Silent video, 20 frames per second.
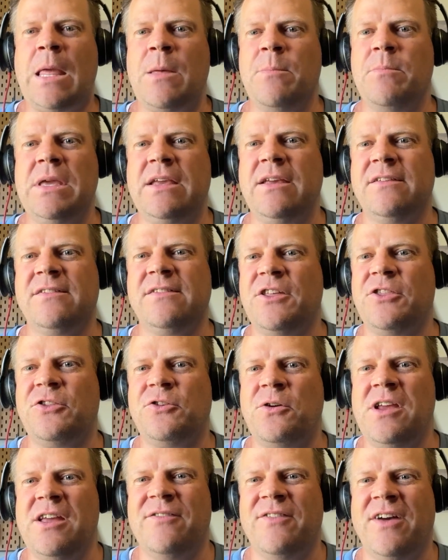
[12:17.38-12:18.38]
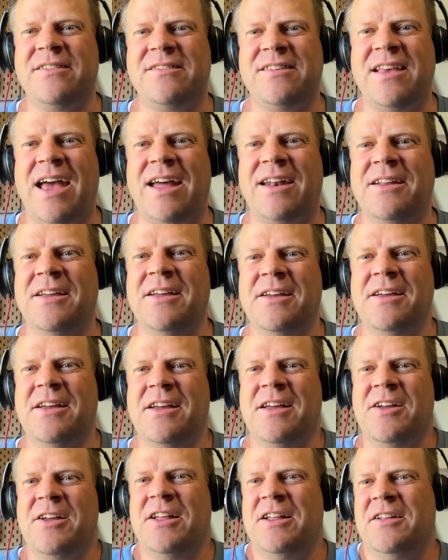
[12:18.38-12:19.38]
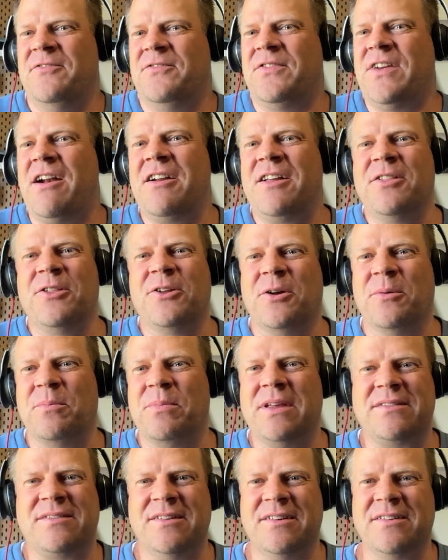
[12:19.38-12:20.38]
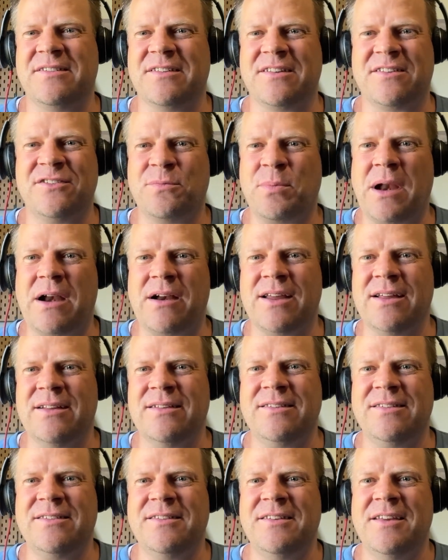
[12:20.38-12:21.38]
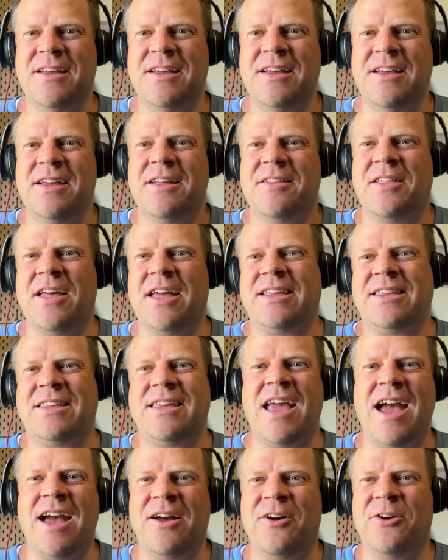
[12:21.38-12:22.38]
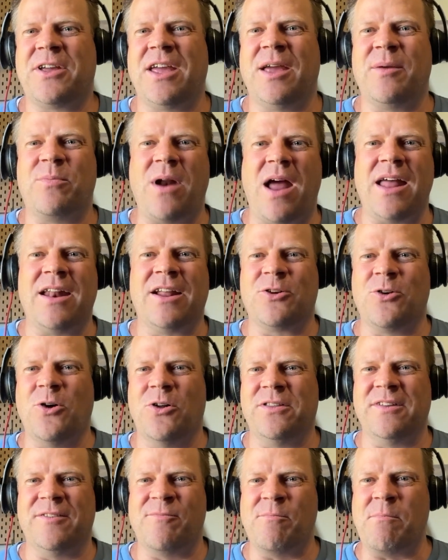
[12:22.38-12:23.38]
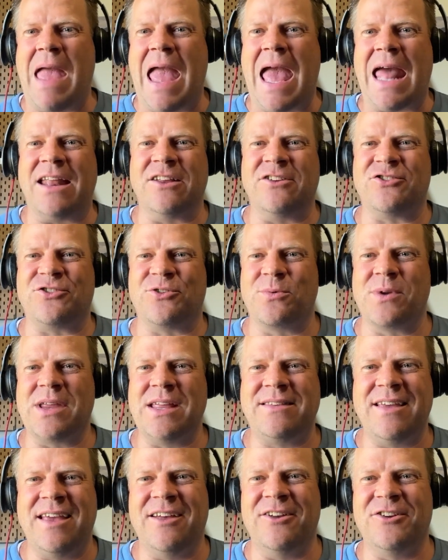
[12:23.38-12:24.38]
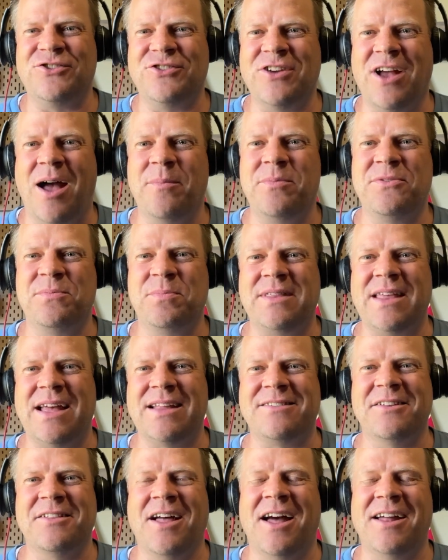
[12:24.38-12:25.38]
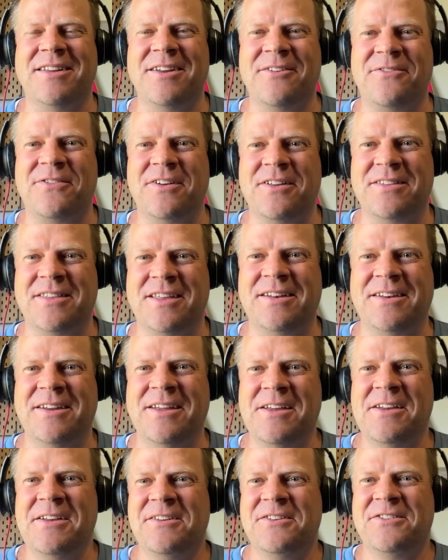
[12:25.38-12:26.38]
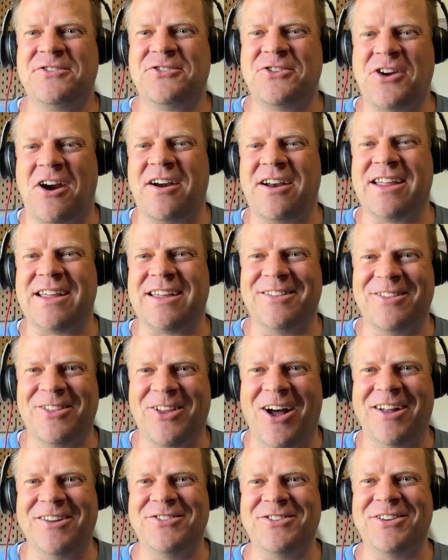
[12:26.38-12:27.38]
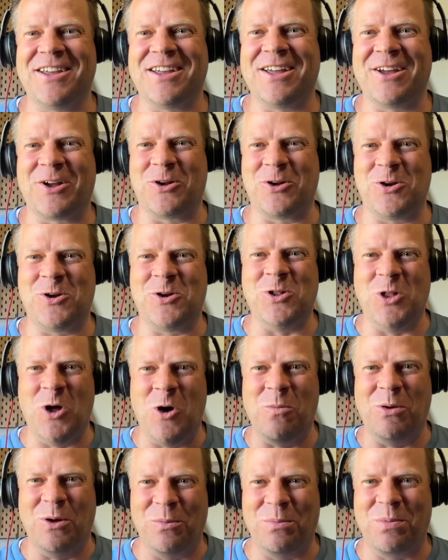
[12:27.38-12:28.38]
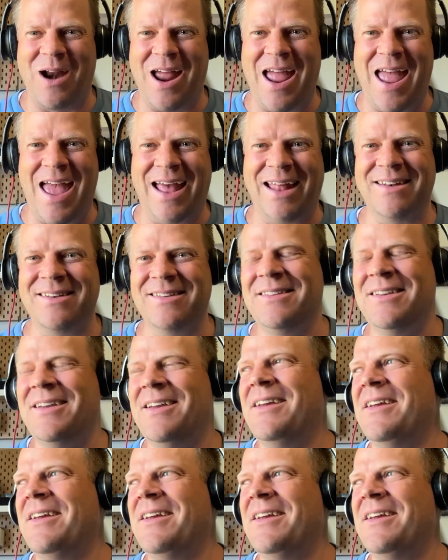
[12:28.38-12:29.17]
Because the three of us had very little business experience. Like, yeah, okay, Brian and Golden have managed retail shops, but that's a lot different than starting and launching a global brand.